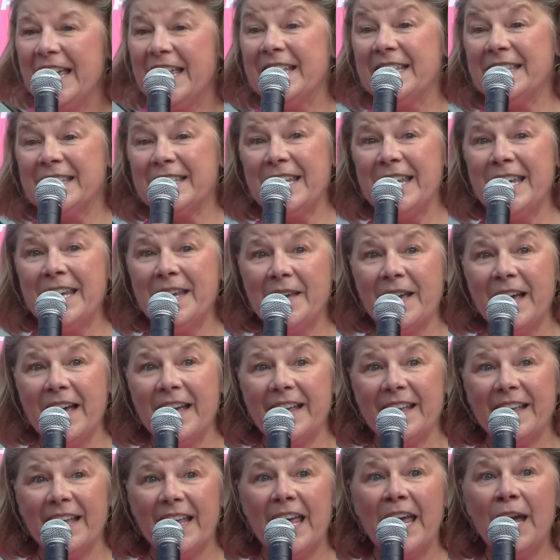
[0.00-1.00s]
You see,
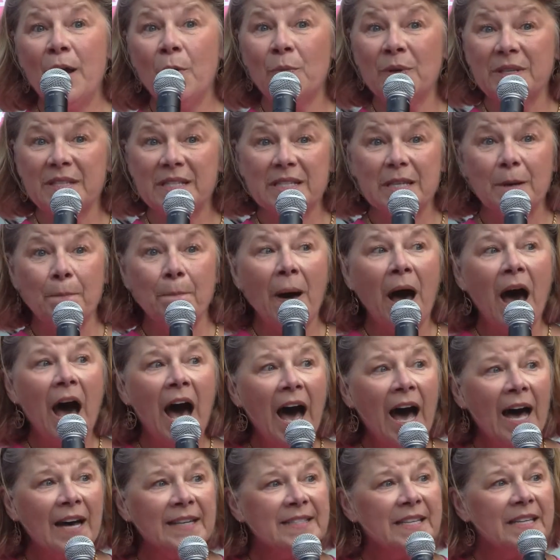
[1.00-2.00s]
it was the
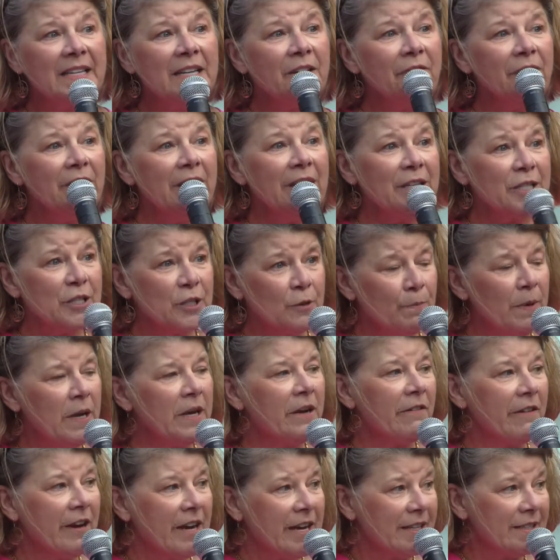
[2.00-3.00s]
positive
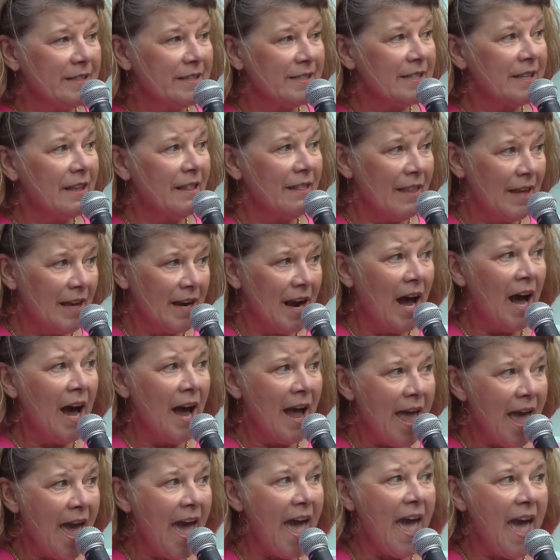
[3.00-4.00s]
experience that
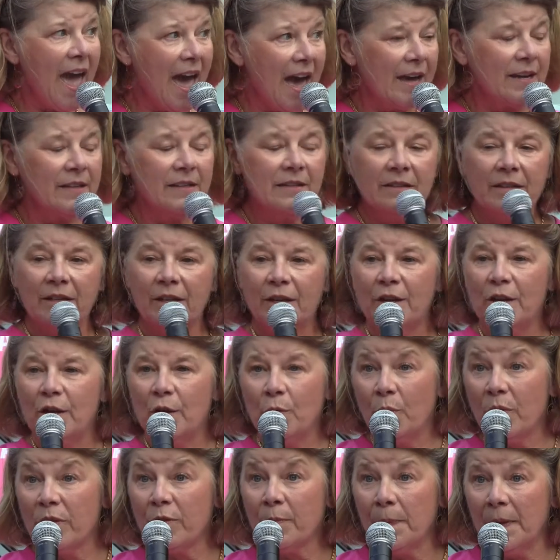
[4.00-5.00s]
I had
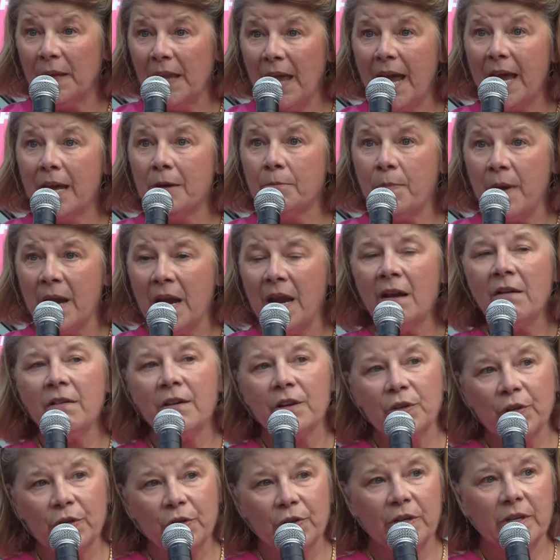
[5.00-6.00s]
with Planned
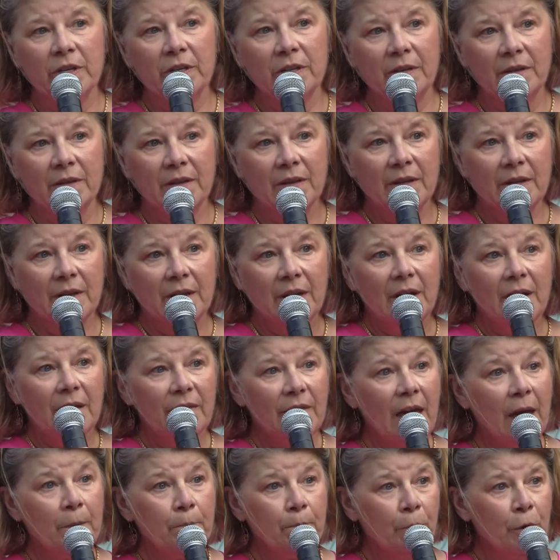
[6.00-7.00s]
Parenthood
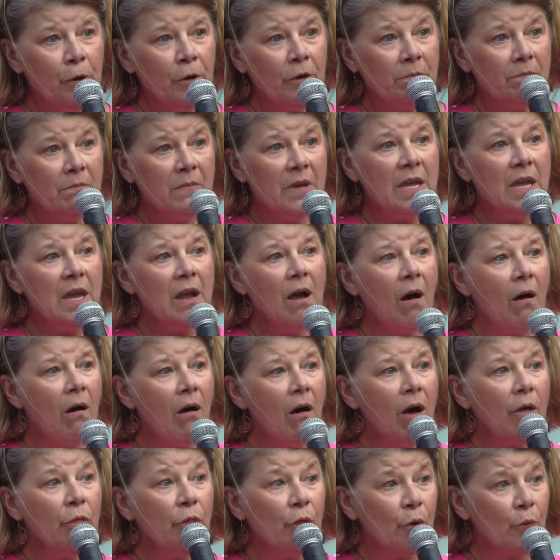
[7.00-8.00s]
that put me
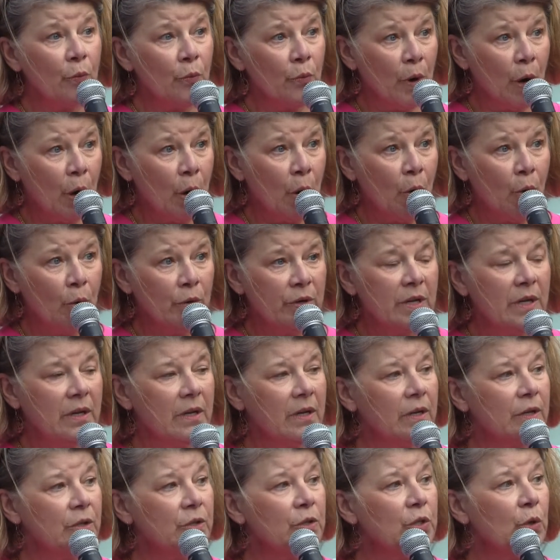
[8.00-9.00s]
on the road
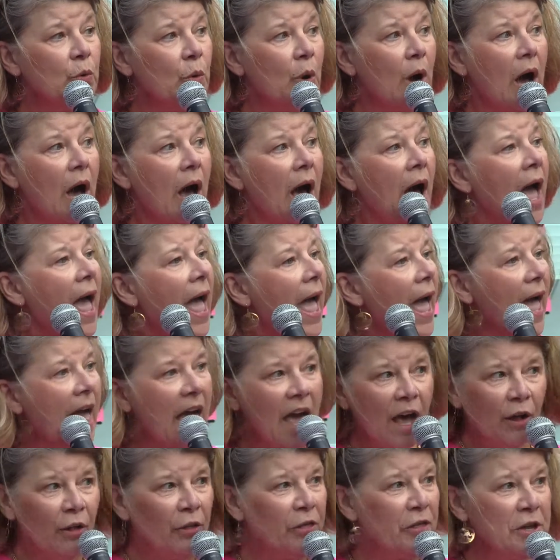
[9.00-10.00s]
to a
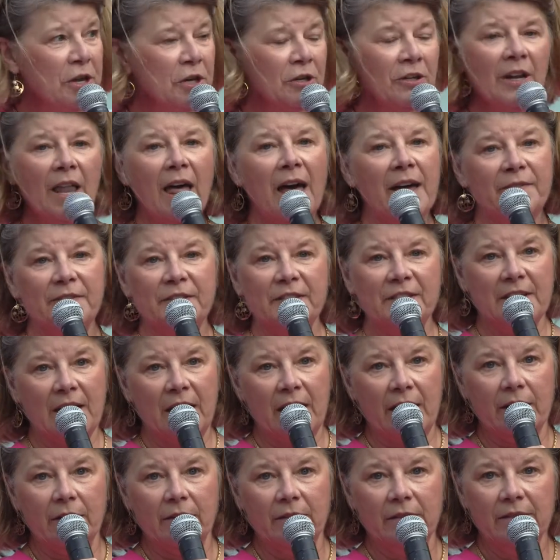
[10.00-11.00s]
healthier
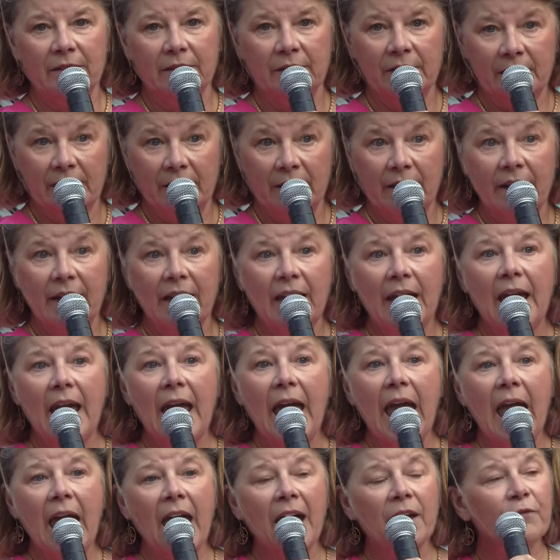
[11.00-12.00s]
lifestyle.
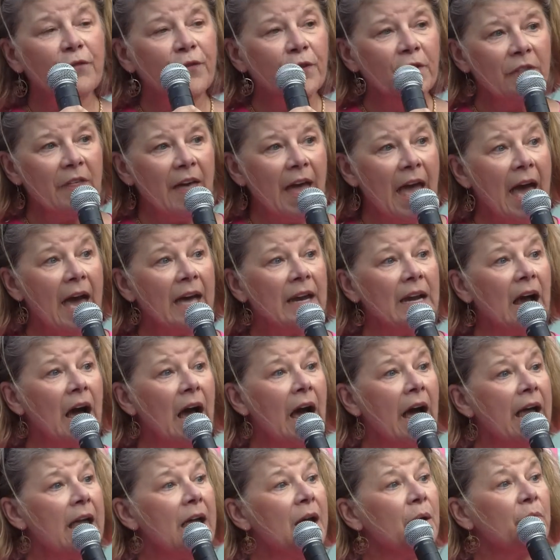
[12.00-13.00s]
And for that,
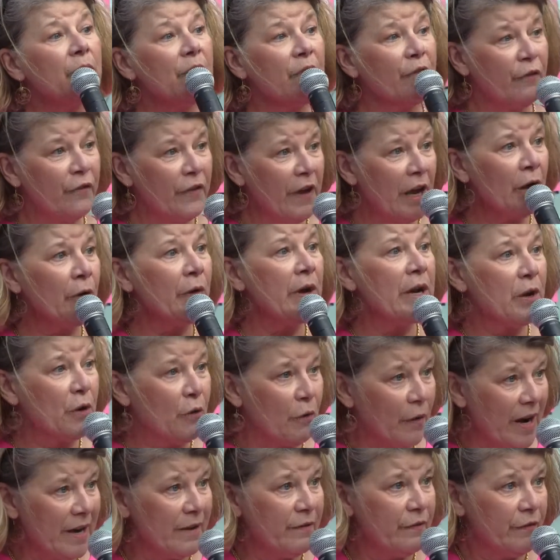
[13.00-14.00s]
I am very
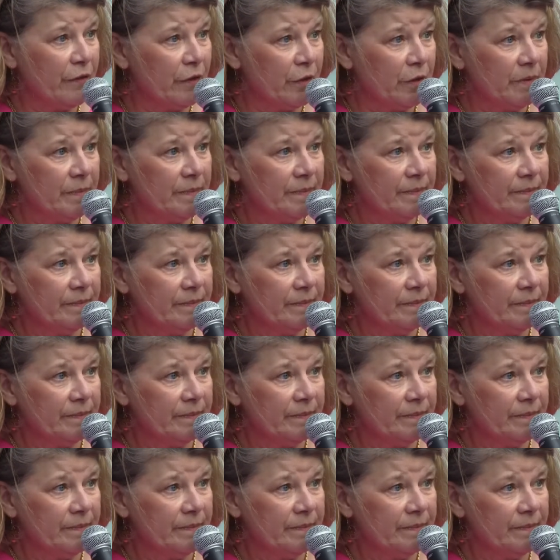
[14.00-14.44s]
grateful.